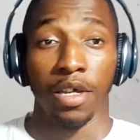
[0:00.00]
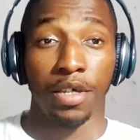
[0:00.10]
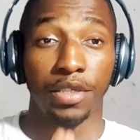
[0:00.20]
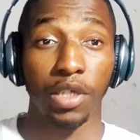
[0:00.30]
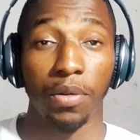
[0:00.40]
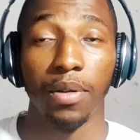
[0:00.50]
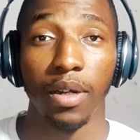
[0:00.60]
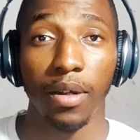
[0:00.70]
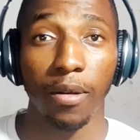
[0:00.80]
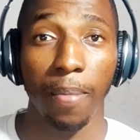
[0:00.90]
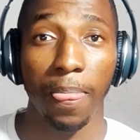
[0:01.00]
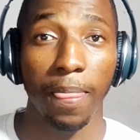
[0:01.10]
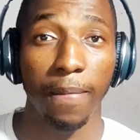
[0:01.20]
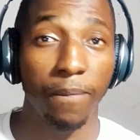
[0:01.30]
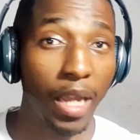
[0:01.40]
So,
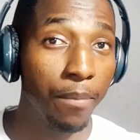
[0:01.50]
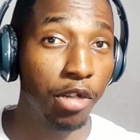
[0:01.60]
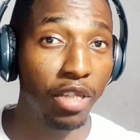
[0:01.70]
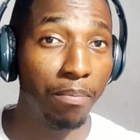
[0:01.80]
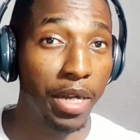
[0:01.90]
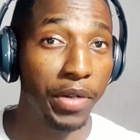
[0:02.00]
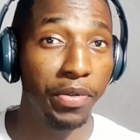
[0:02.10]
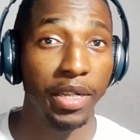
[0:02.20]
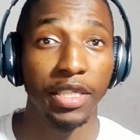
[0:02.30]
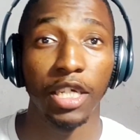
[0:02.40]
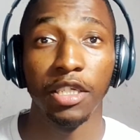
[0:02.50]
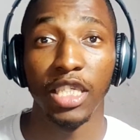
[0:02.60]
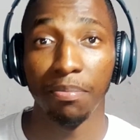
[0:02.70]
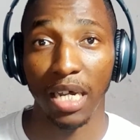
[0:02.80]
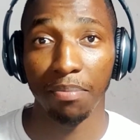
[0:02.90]
coming to the battery and the charging
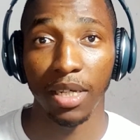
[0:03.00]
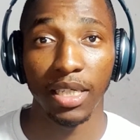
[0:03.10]
department,